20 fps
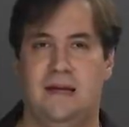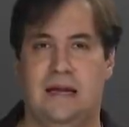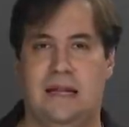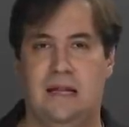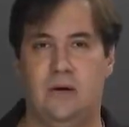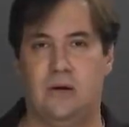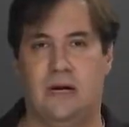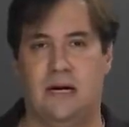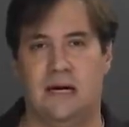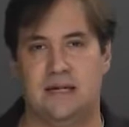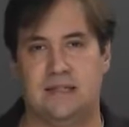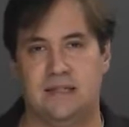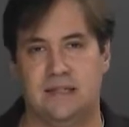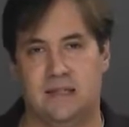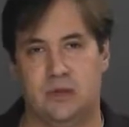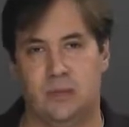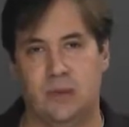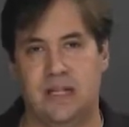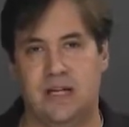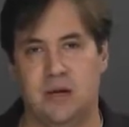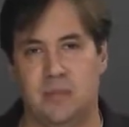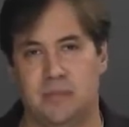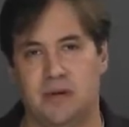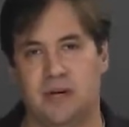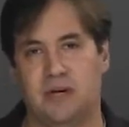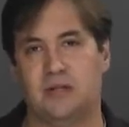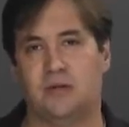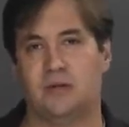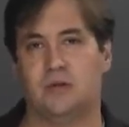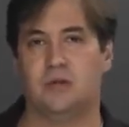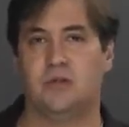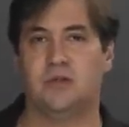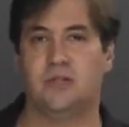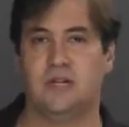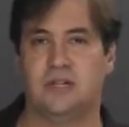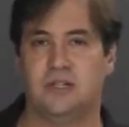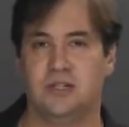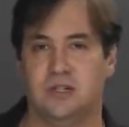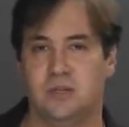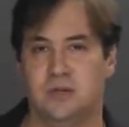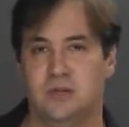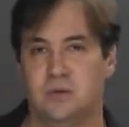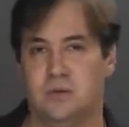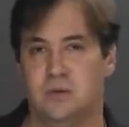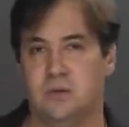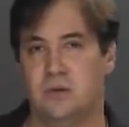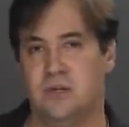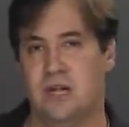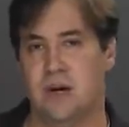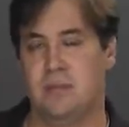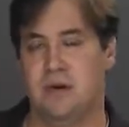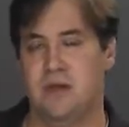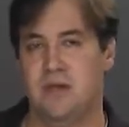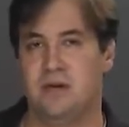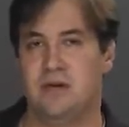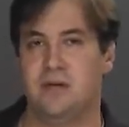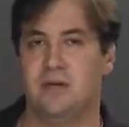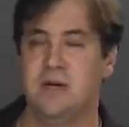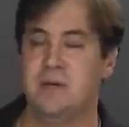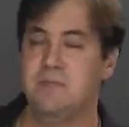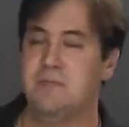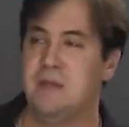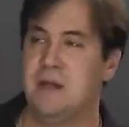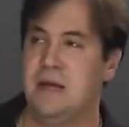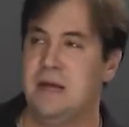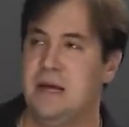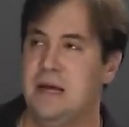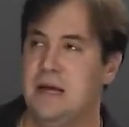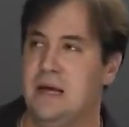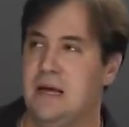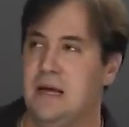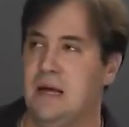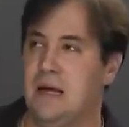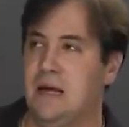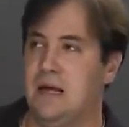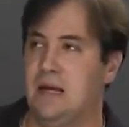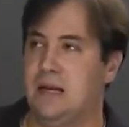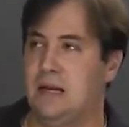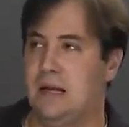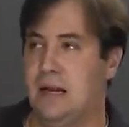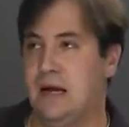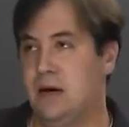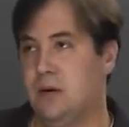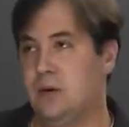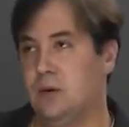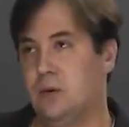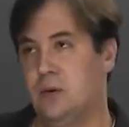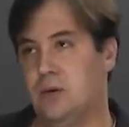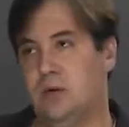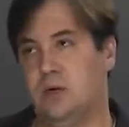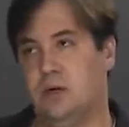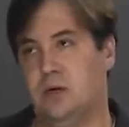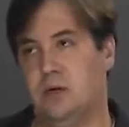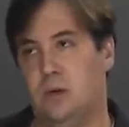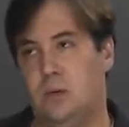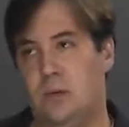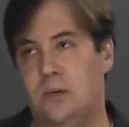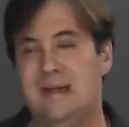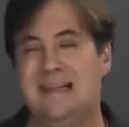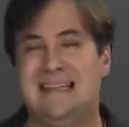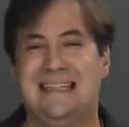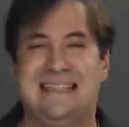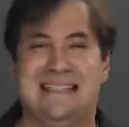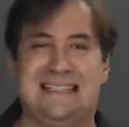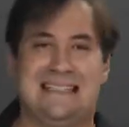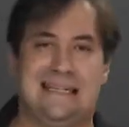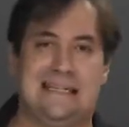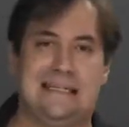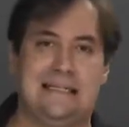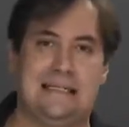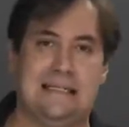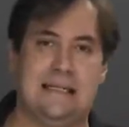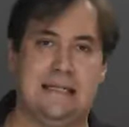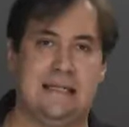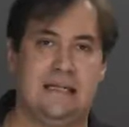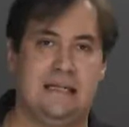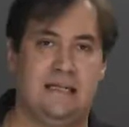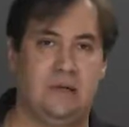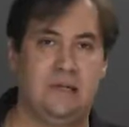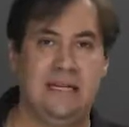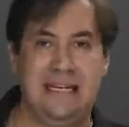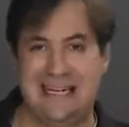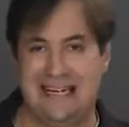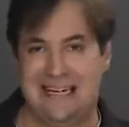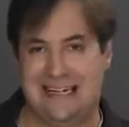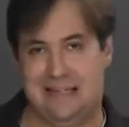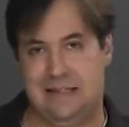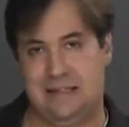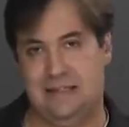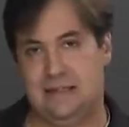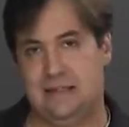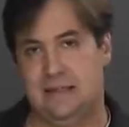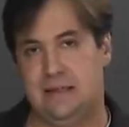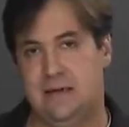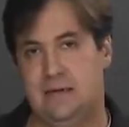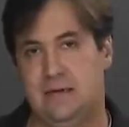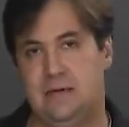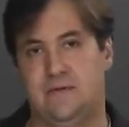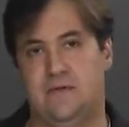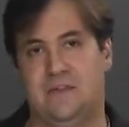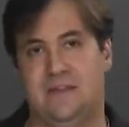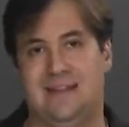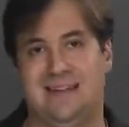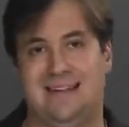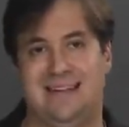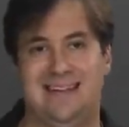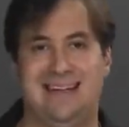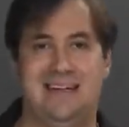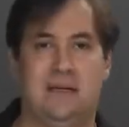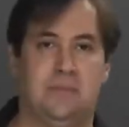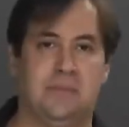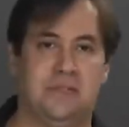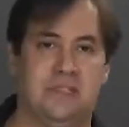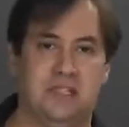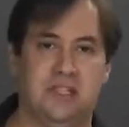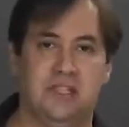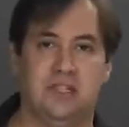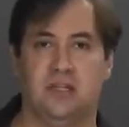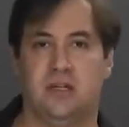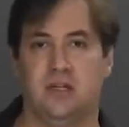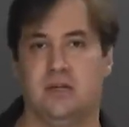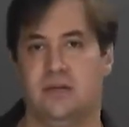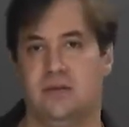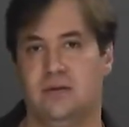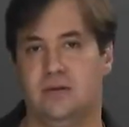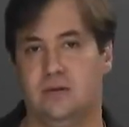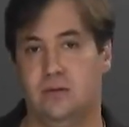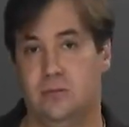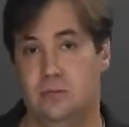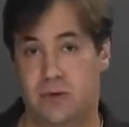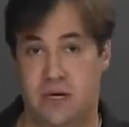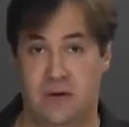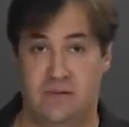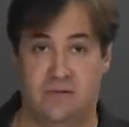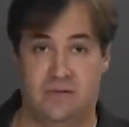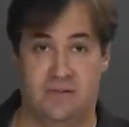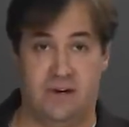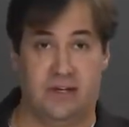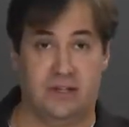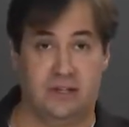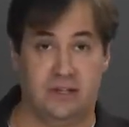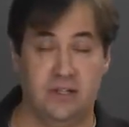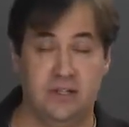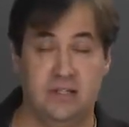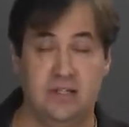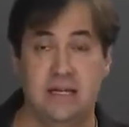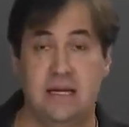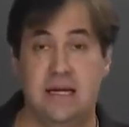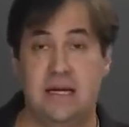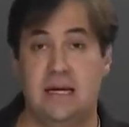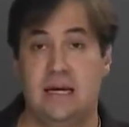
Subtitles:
Hello guys, and welcome back to Introduction to Number Theory. Now we will discuss the uniqueness of the decomposition into prime factors,